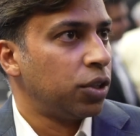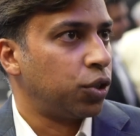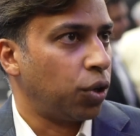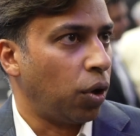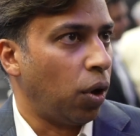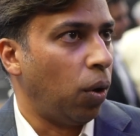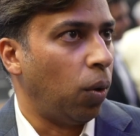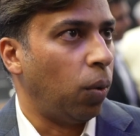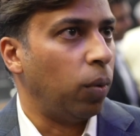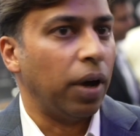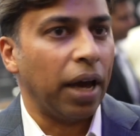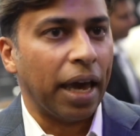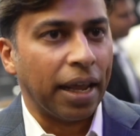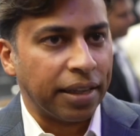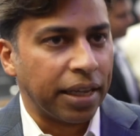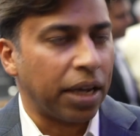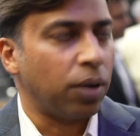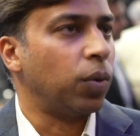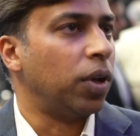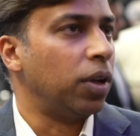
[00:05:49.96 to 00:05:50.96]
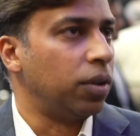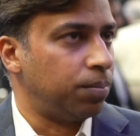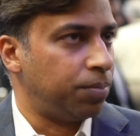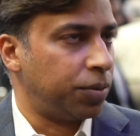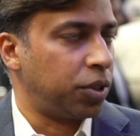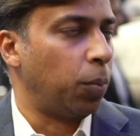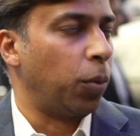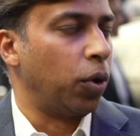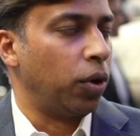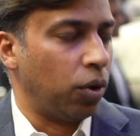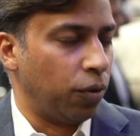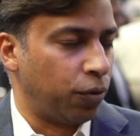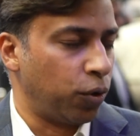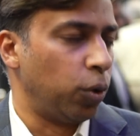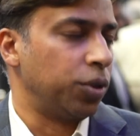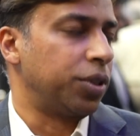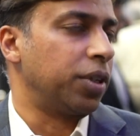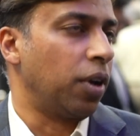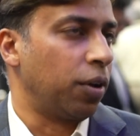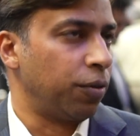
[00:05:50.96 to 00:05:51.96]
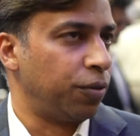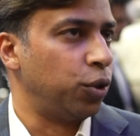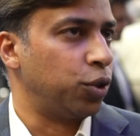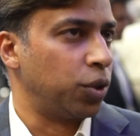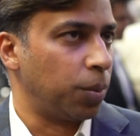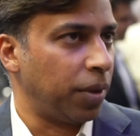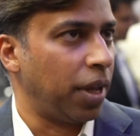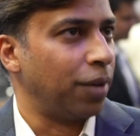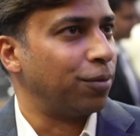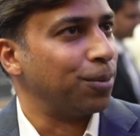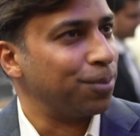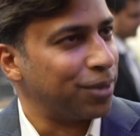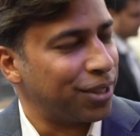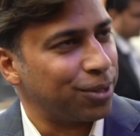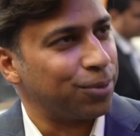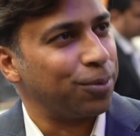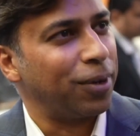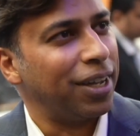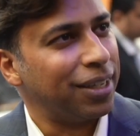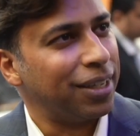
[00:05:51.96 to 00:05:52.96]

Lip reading: So, and then we'll support it, of course, in our future platforms as well.